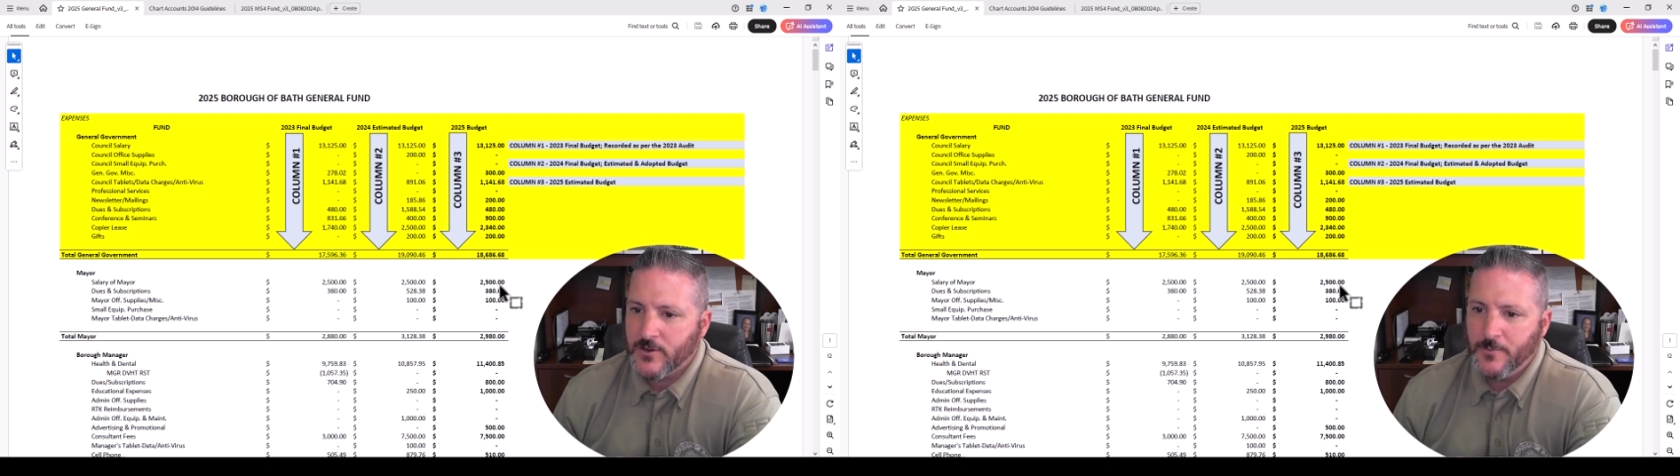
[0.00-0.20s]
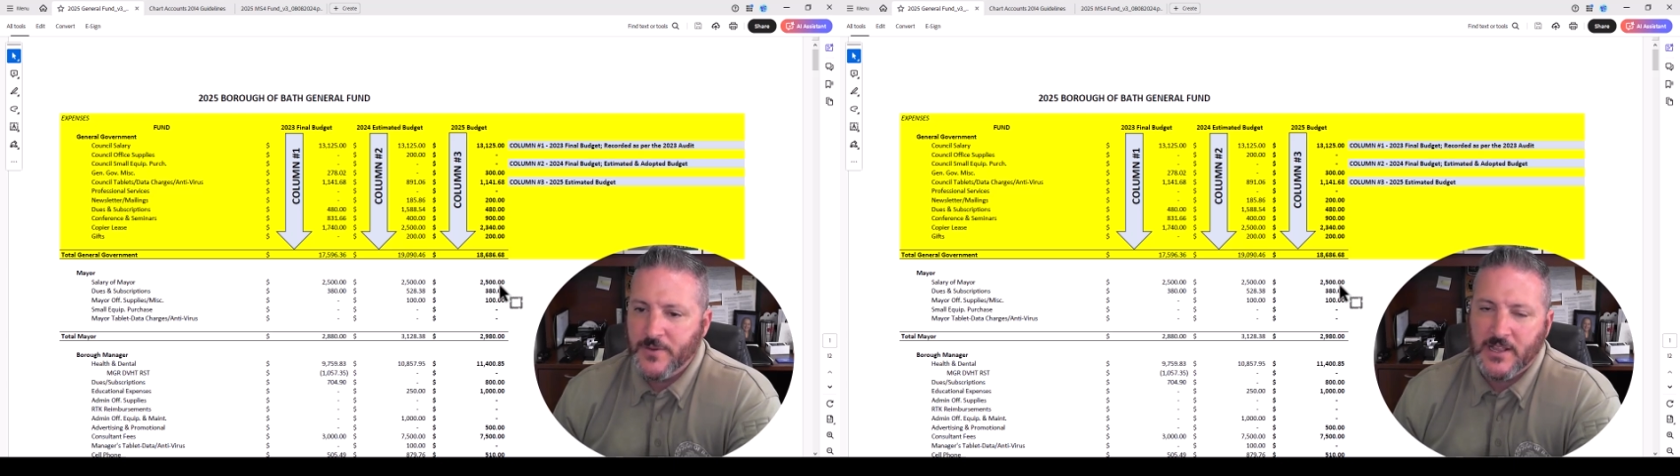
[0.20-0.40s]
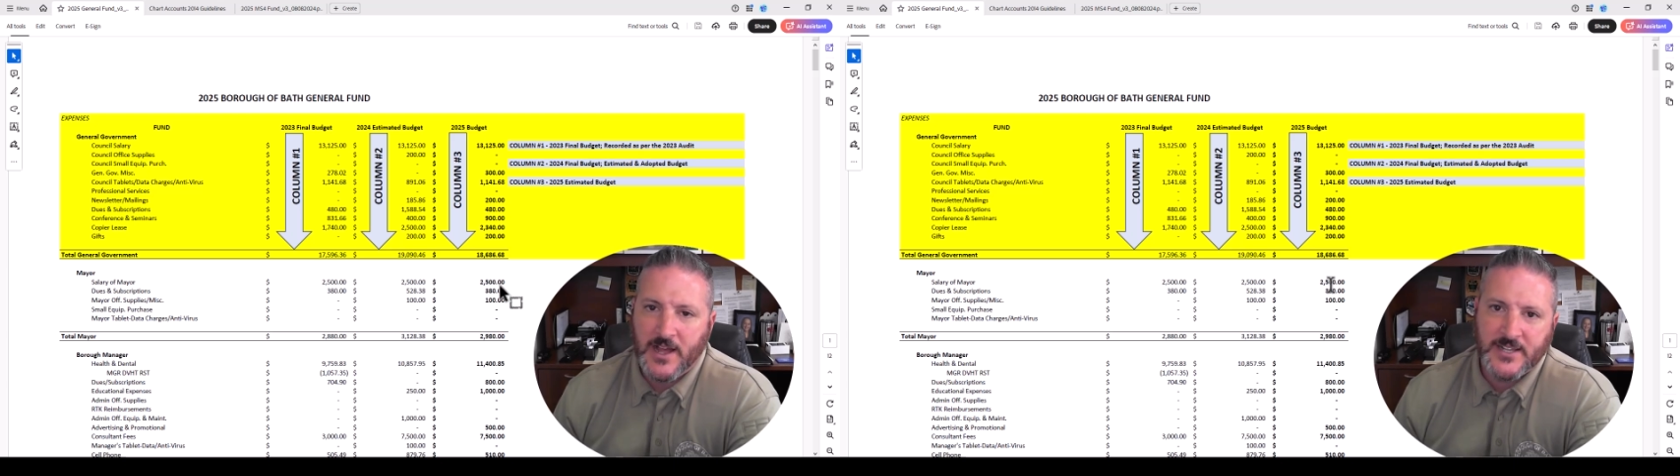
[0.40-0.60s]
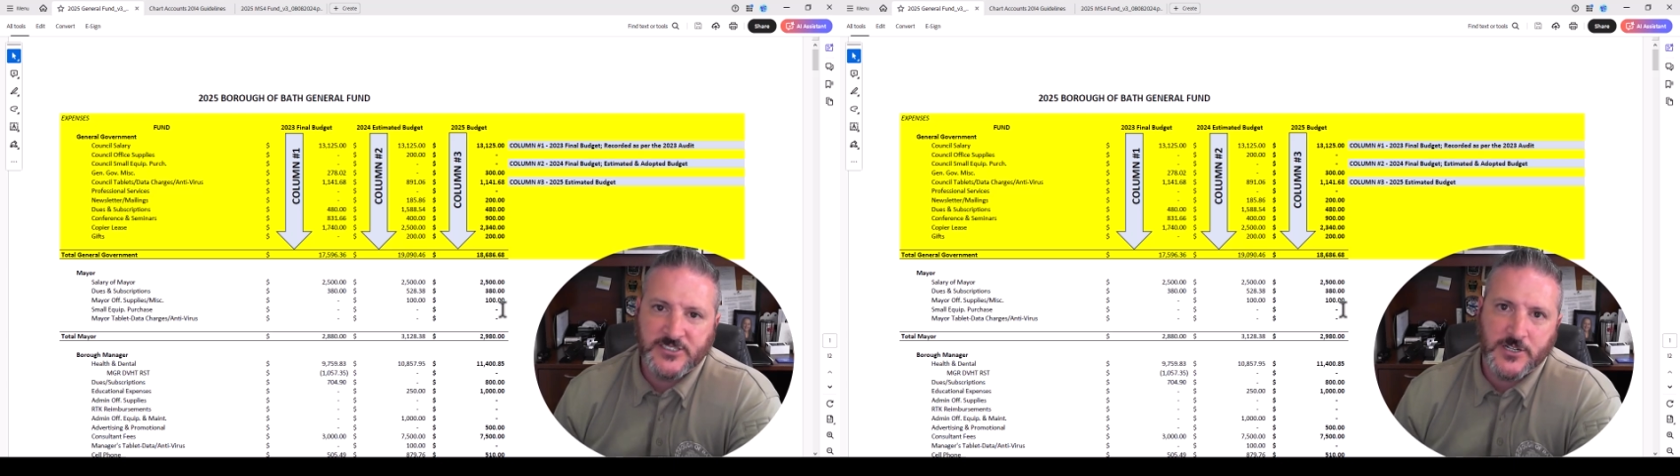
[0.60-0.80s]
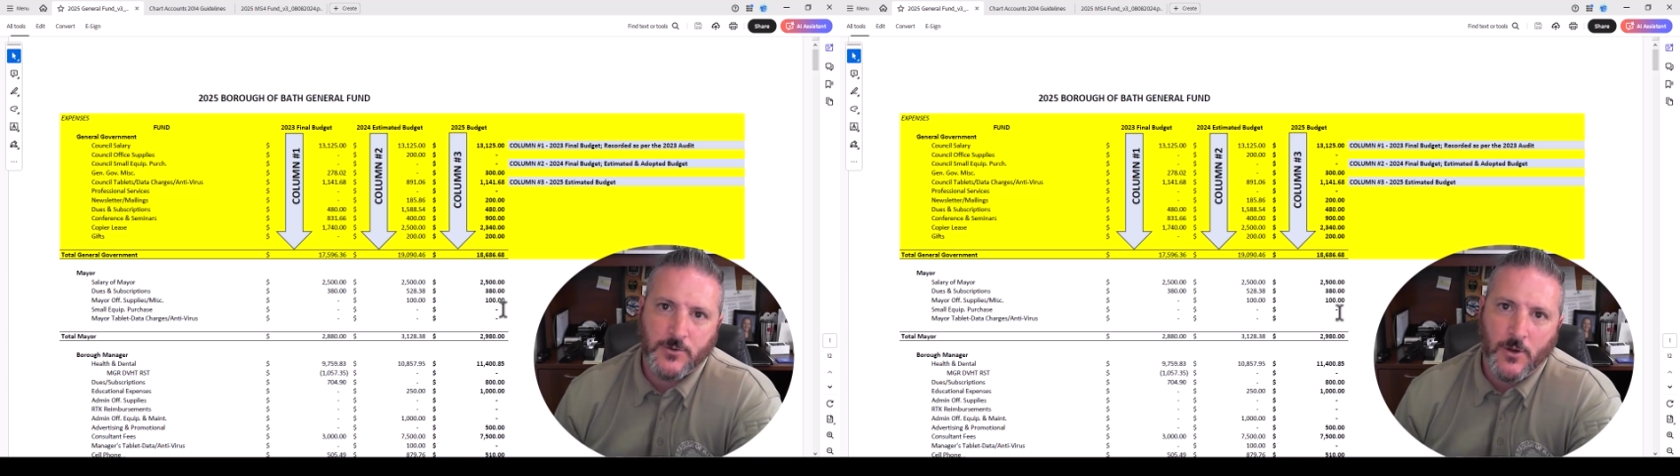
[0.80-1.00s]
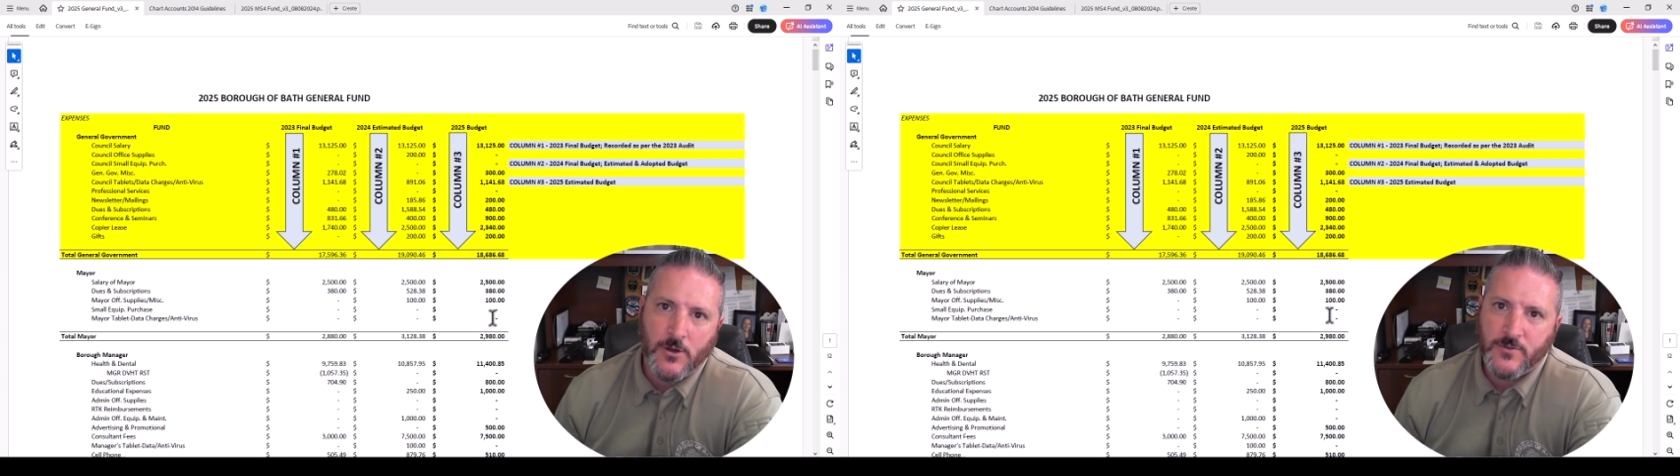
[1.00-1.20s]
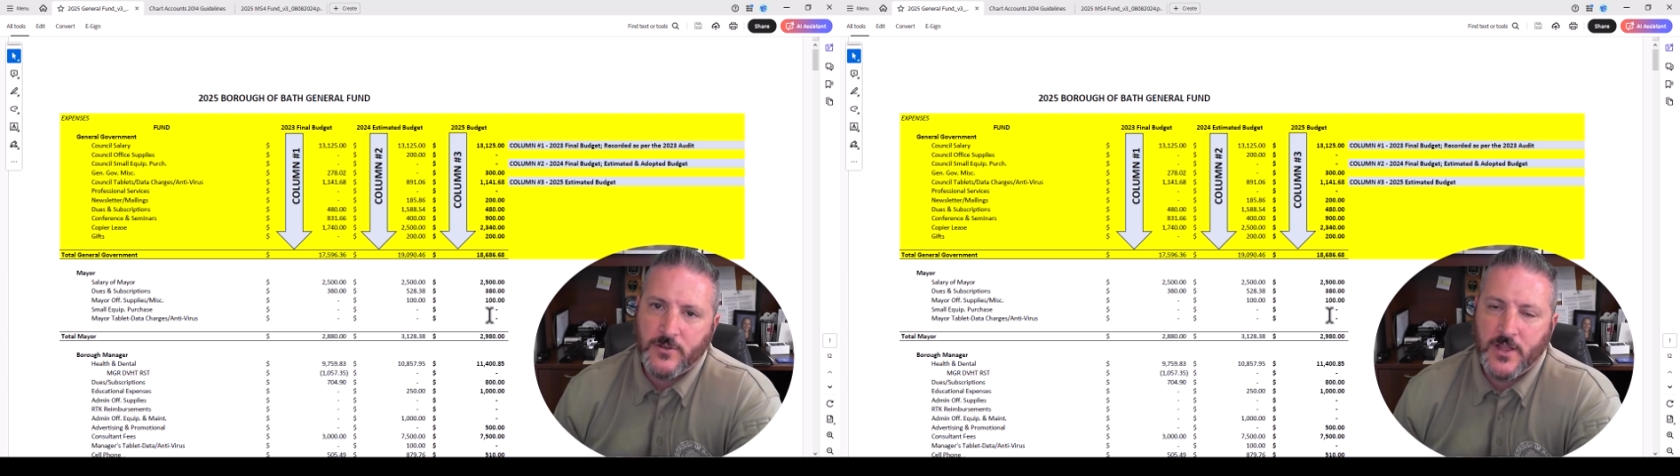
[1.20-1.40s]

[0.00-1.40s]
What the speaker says: could be lines that go over,